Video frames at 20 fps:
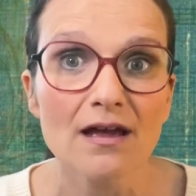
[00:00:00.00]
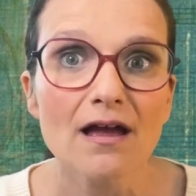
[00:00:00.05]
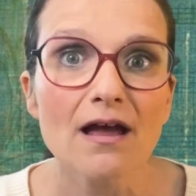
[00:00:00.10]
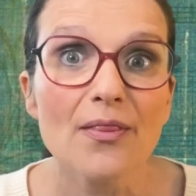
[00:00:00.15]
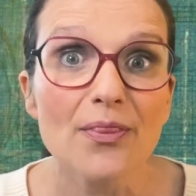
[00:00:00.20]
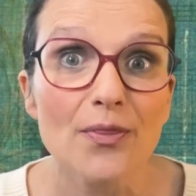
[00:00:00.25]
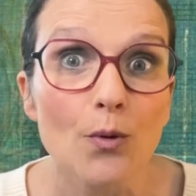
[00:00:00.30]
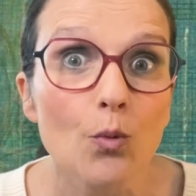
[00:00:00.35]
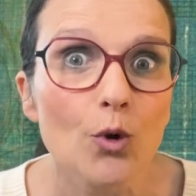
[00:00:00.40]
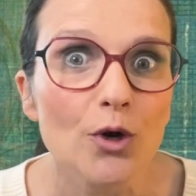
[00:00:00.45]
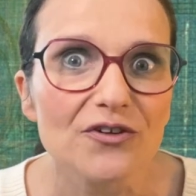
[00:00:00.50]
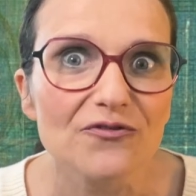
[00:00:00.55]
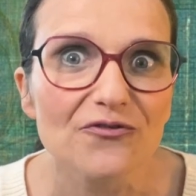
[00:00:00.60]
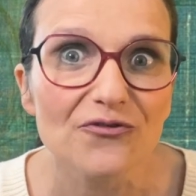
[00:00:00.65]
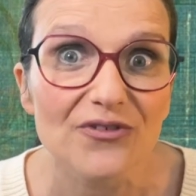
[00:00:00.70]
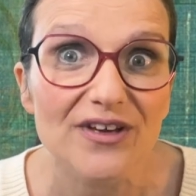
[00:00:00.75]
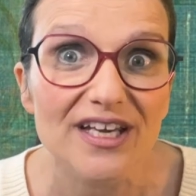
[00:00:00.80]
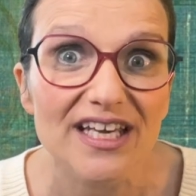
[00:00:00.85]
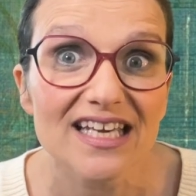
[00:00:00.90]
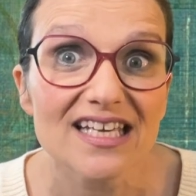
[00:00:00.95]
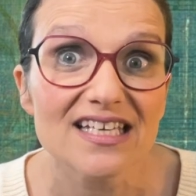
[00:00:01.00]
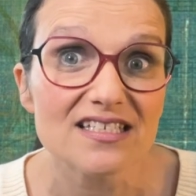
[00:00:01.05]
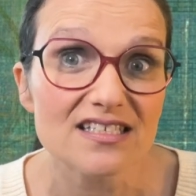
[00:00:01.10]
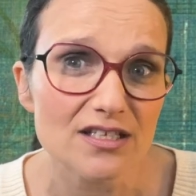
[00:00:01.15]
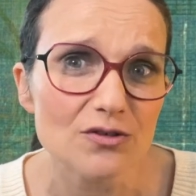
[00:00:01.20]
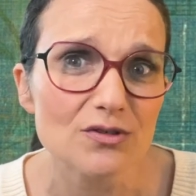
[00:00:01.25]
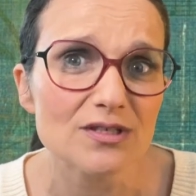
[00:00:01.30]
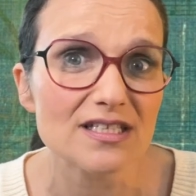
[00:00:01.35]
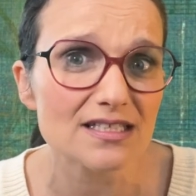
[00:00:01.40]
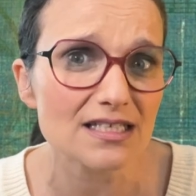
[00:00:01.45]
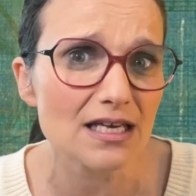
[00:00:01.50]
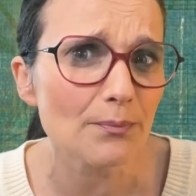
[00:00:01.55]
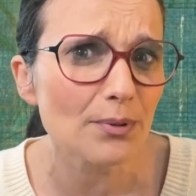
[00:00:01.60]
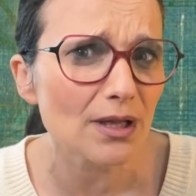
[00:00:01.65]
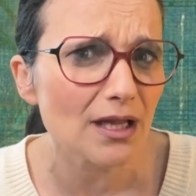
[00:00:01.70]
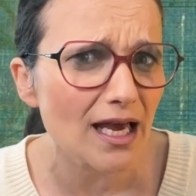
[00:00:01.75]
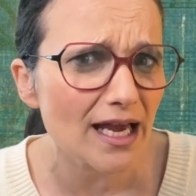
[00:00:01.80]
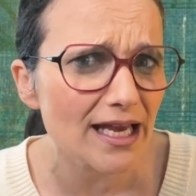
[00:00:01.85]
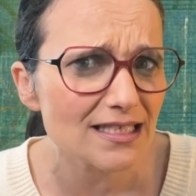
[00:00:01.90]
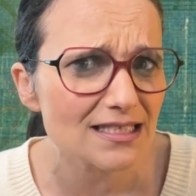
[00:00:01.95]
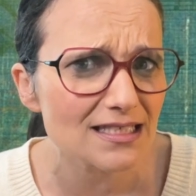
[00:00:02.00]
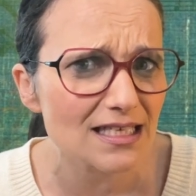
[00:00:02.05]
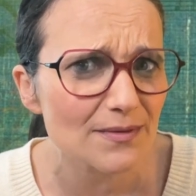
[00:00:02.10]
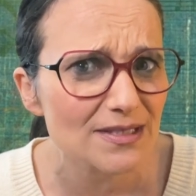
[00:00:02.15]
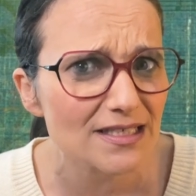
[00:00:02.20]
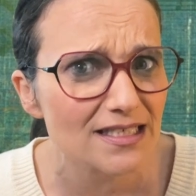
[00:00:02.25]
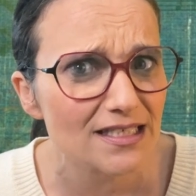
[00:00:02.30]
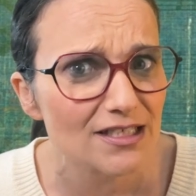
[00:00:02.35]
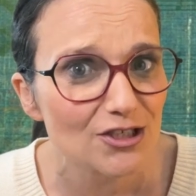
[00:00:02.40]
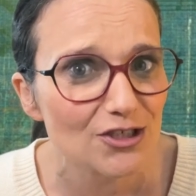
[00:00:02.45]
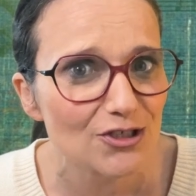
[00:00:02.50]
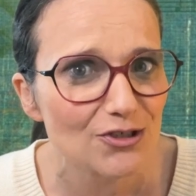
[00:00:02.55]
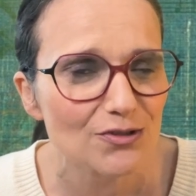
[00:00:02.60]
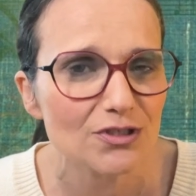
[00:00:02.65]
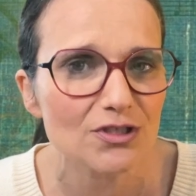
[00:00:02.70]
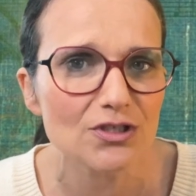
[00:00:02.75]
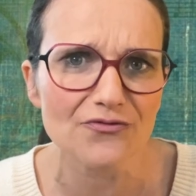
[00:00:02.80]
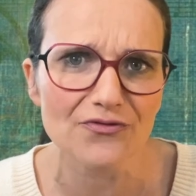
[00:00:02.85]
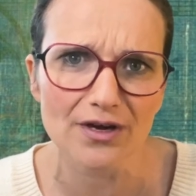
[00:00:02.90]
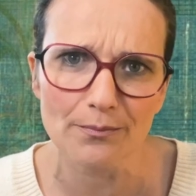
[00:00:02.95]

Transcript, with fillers: The word fig is used as a polite substitute of a